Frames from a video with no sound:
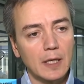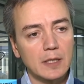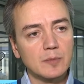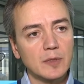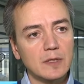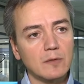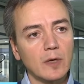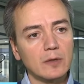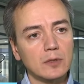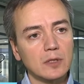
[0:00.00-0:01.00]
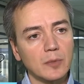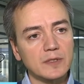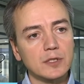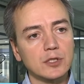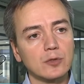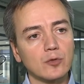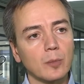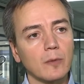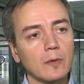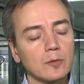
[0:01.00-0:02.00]
It means that we are not in position
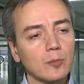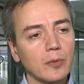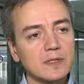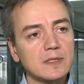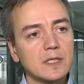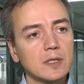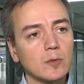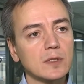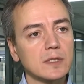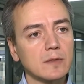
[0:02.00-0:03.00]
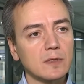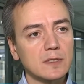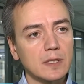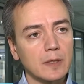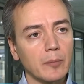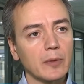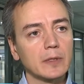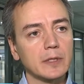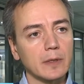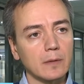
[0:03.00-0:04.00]
to proceed with the
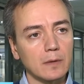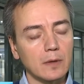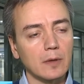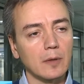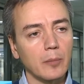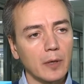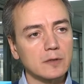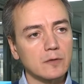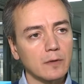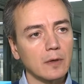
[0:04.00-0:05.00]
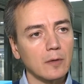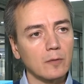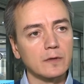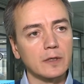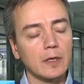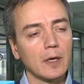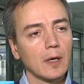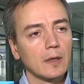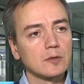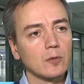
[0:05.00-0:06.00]
political parts of the
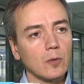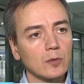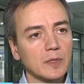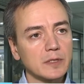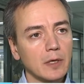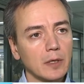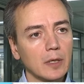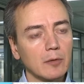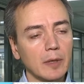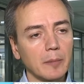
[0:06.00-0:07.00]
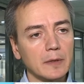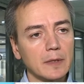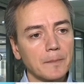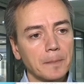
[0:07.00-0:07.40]
so-called Minsk agreement,